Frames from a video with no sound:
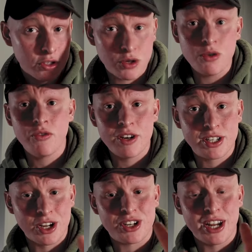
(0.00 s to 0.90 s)
Do your
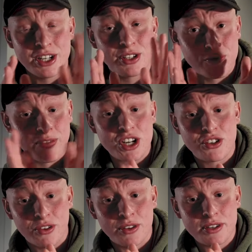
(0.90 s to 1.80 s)
research into
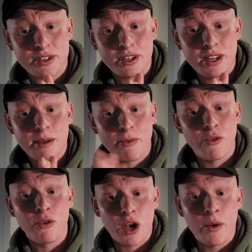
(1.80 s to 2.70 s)
restaurants
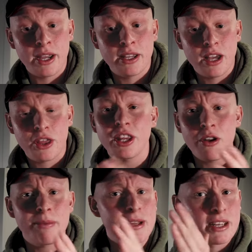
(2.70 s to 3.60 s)
before going. I think
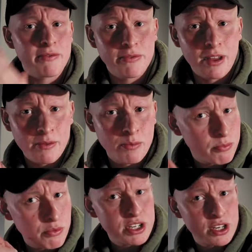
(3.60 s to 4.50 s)
the only place I've, I
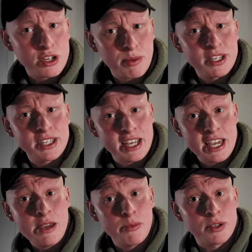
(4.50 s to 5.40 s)
researched places
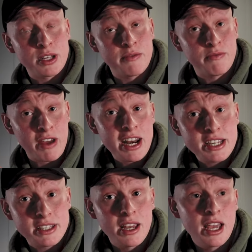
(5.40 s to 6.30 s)
to eat was in
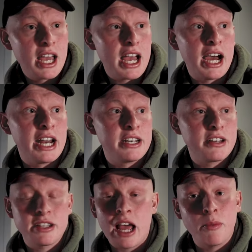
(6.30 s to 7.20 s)
Venice
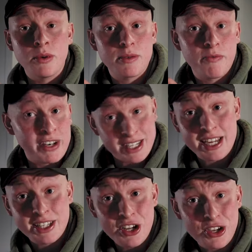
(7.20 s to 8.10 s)
and that was
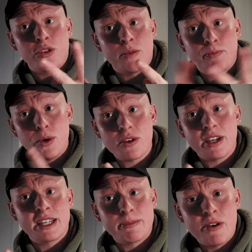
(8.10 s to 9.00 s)
fantastic. Also, book
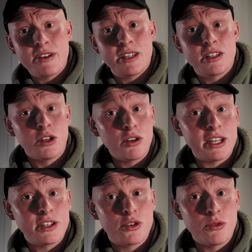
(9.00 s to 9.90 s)
experiences,
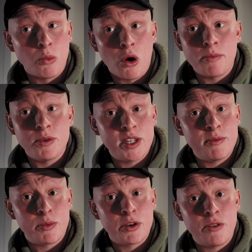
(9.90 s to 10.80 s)
look into what
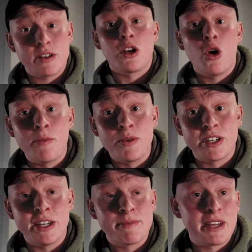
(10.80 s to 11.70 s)
museums you want to do. There's a lot of
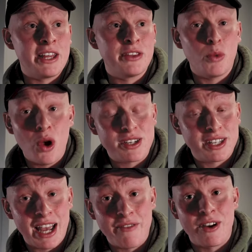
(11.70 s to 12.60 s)
museums, and the
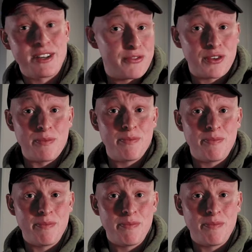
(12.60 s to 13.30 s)
worst thing ever is if you